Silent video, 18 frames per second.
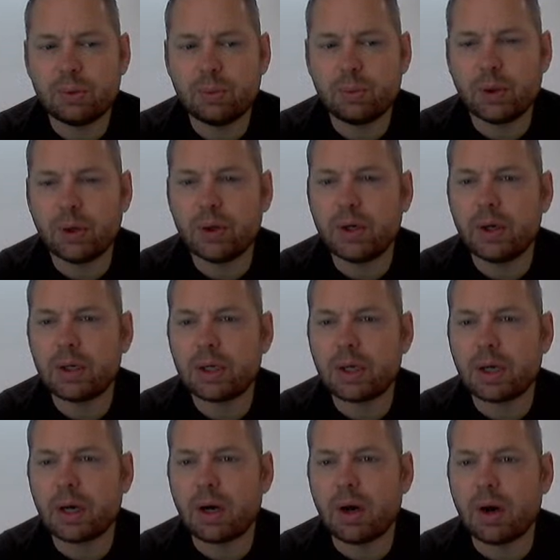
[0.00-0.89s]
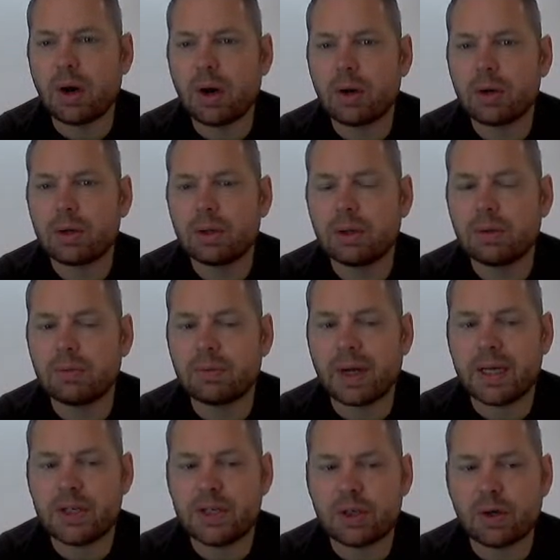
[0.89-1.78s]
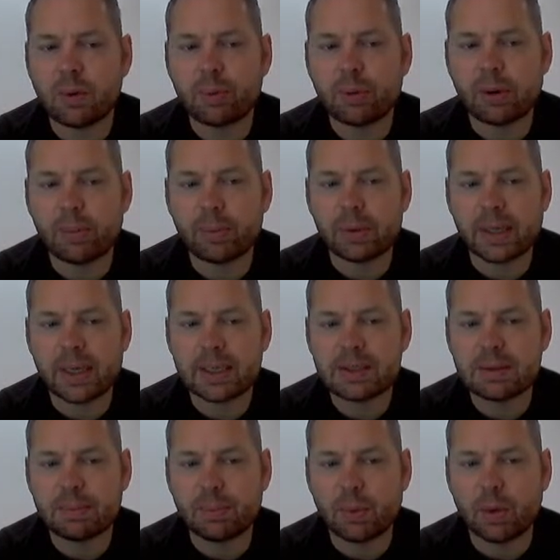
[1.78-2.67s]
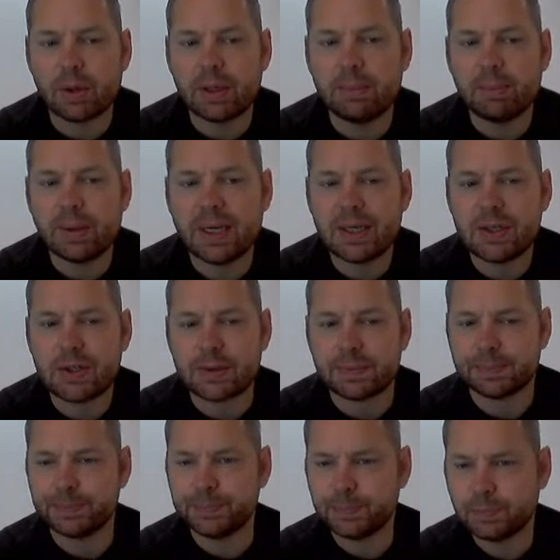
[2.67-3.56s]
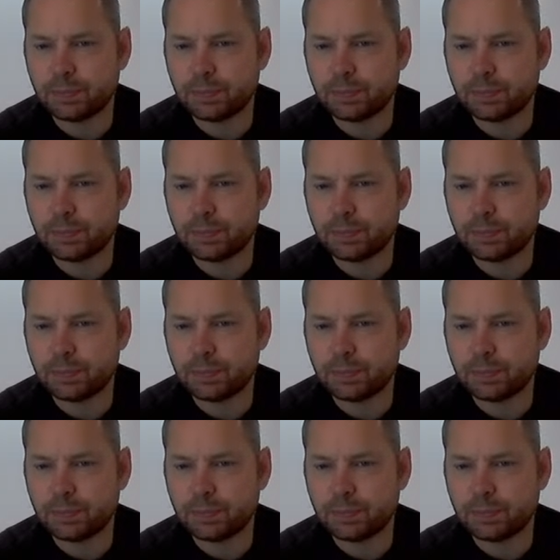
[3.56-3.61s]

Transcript: work on ratio properly. So morning, Bish.